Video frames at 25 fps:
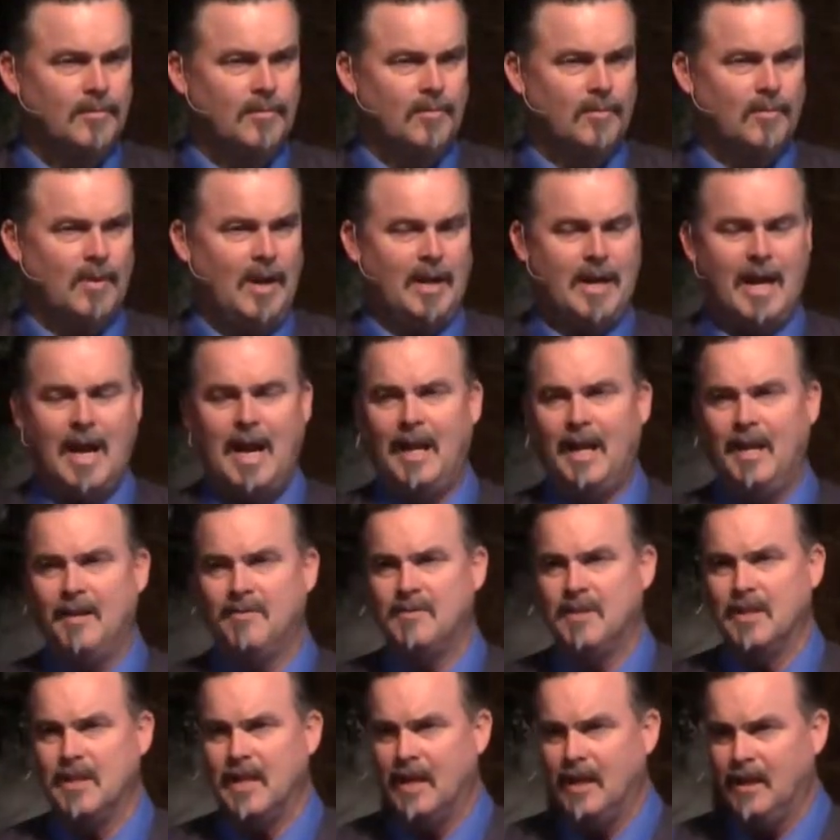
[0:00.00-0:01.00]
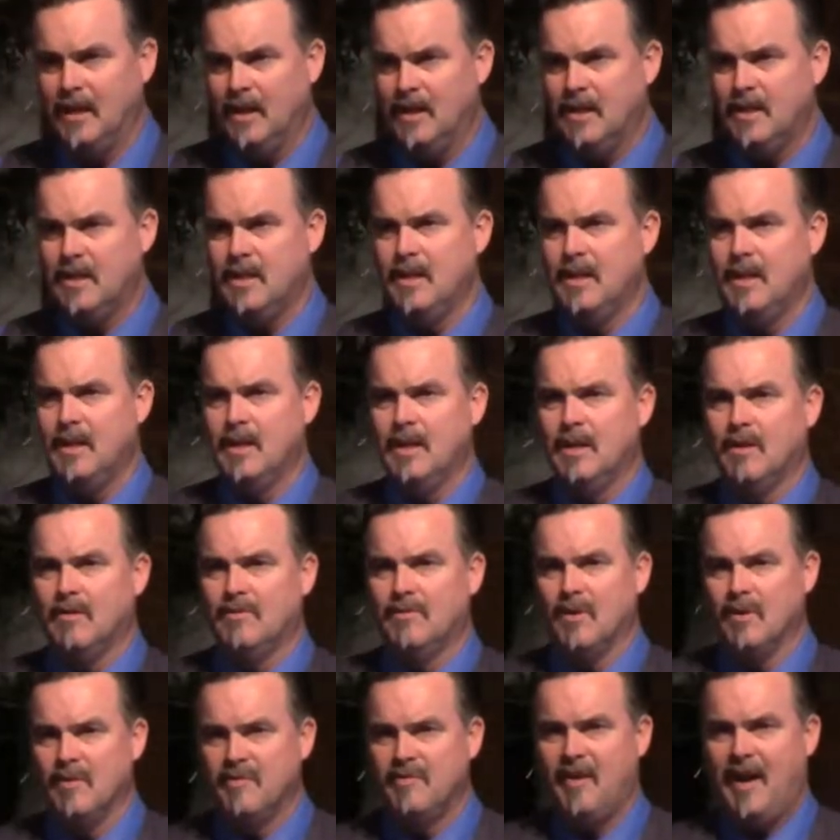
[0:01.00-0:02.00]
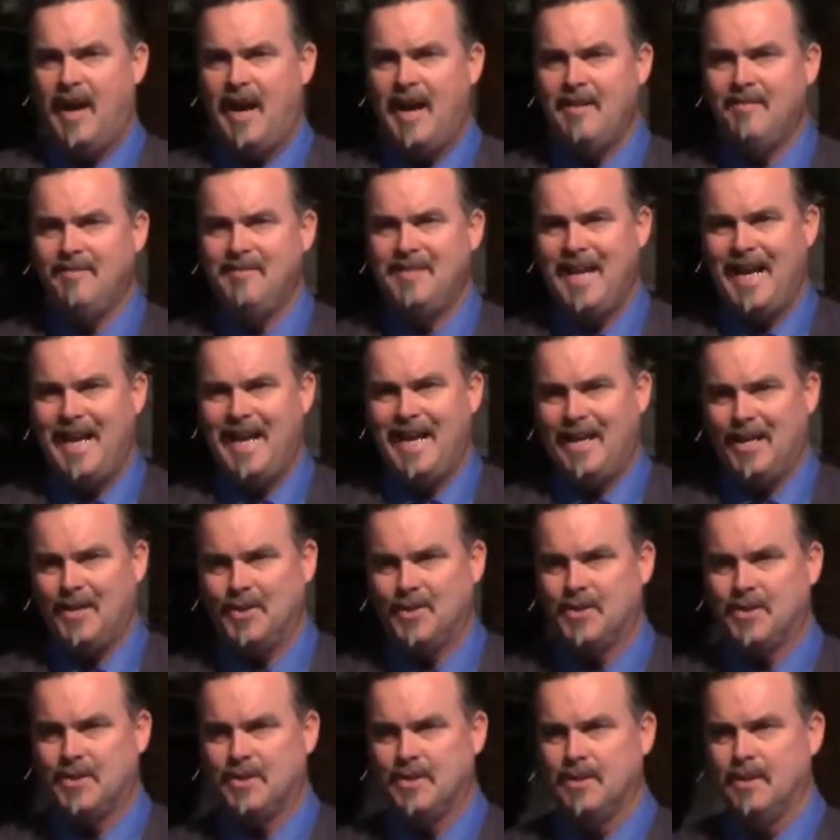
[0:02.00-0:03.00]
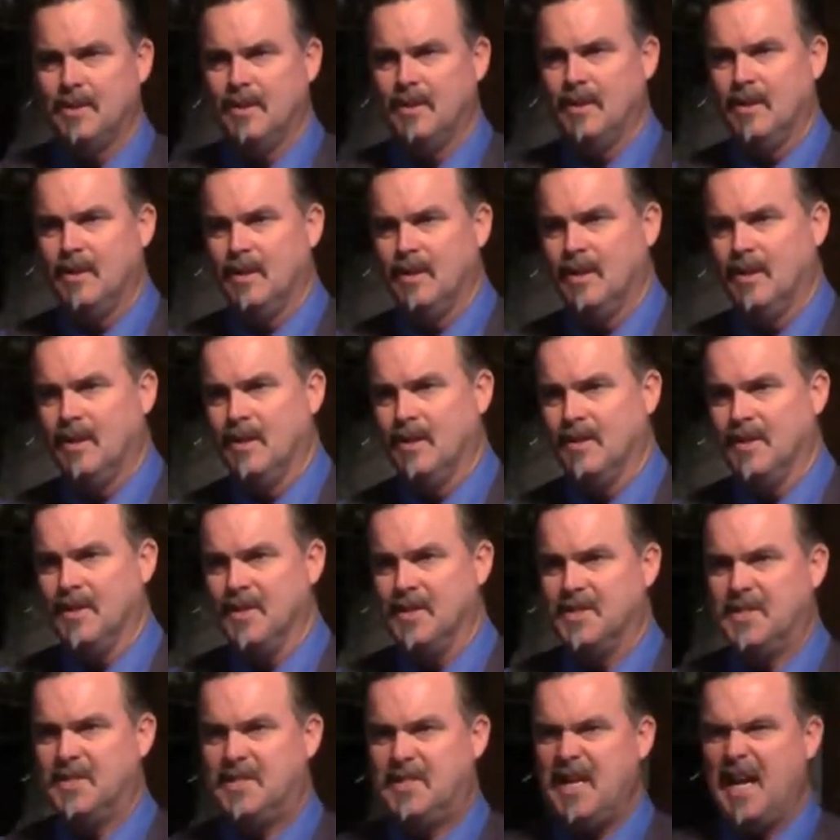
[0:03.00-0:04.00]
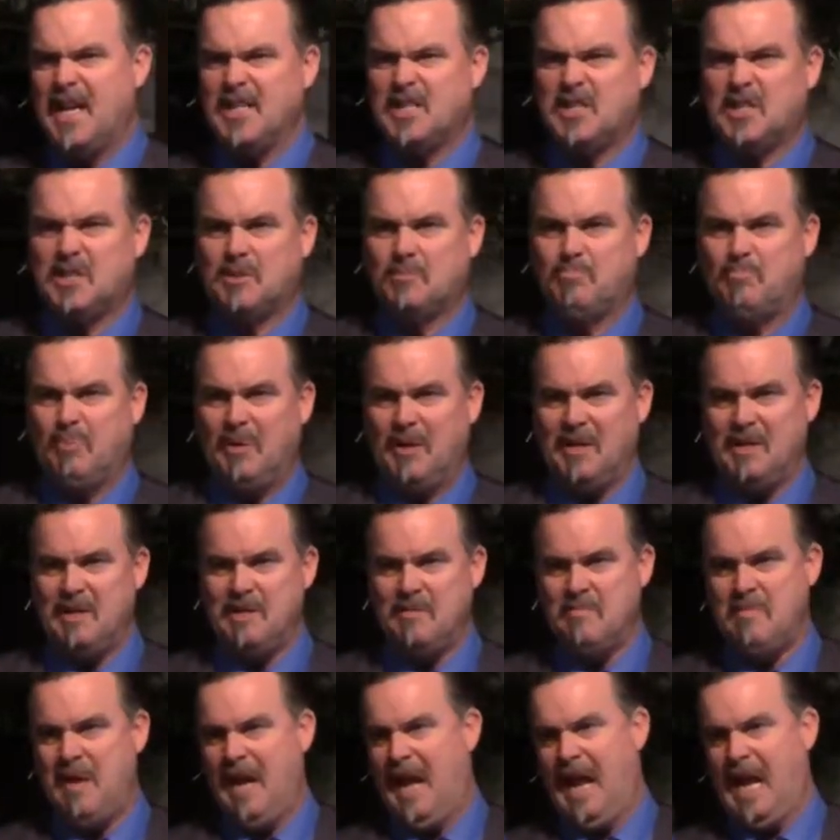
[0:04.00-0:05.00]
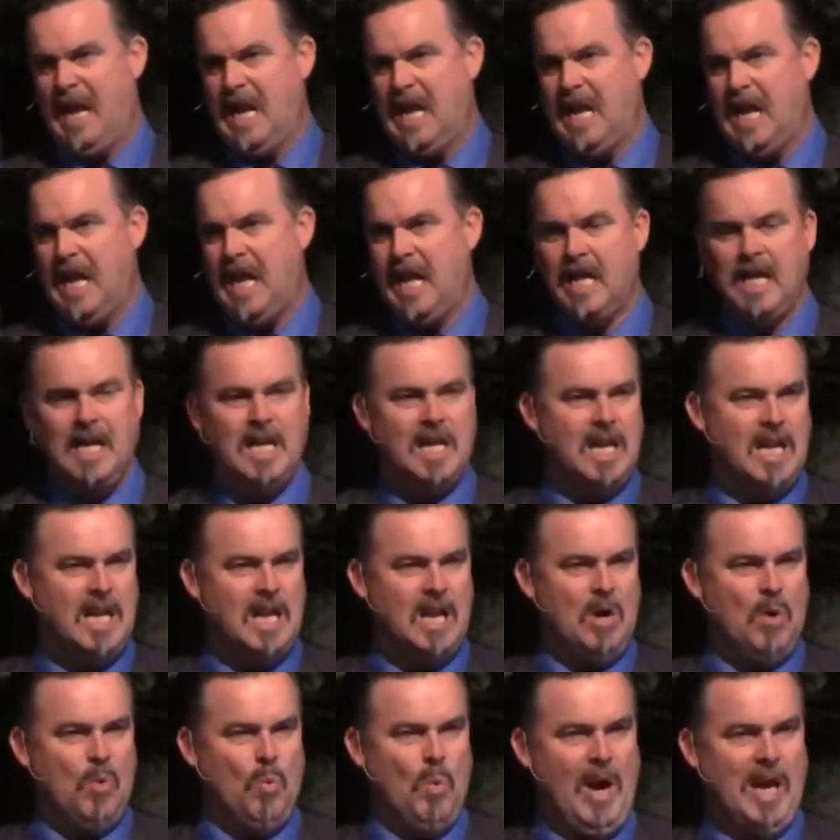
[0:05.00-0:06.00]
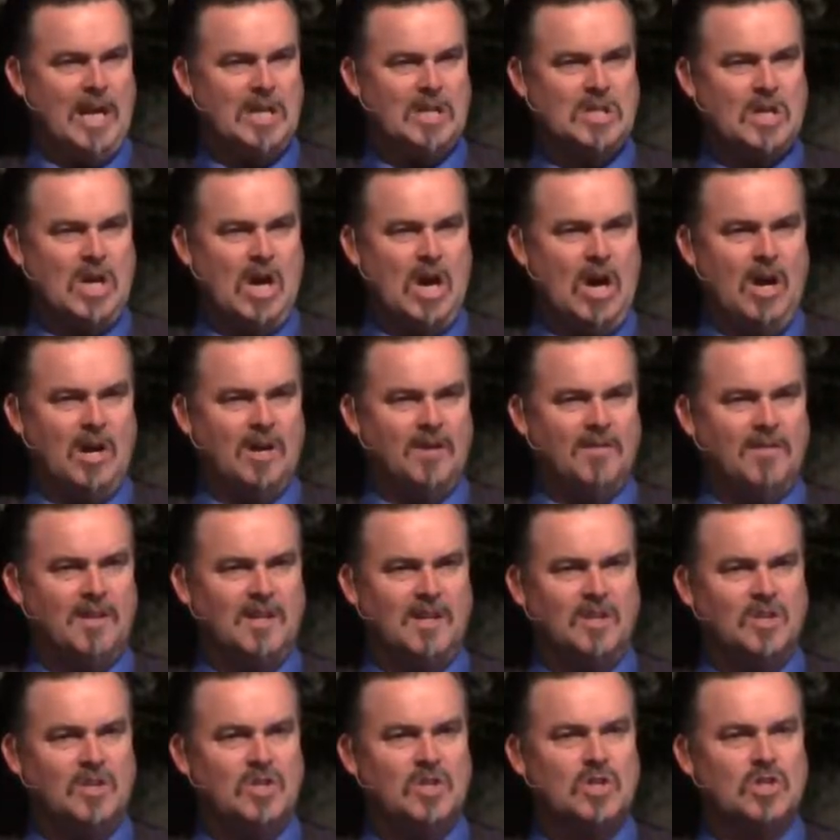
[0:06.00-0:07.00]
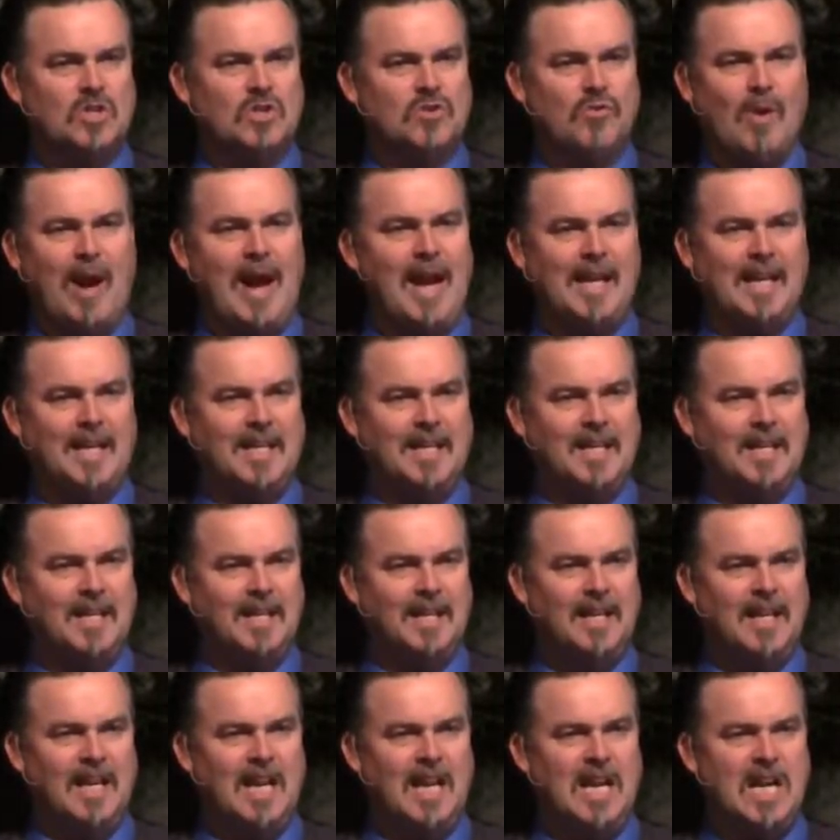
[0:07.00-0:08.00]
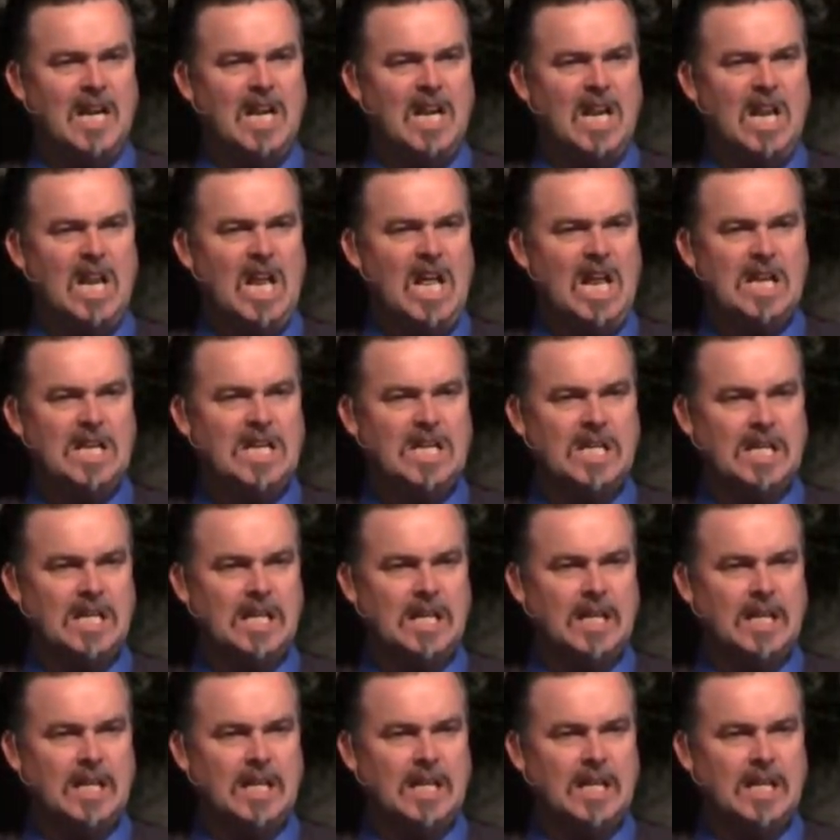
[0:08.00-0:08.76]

When I lived in England for five days, the dustbin men went on strike in London.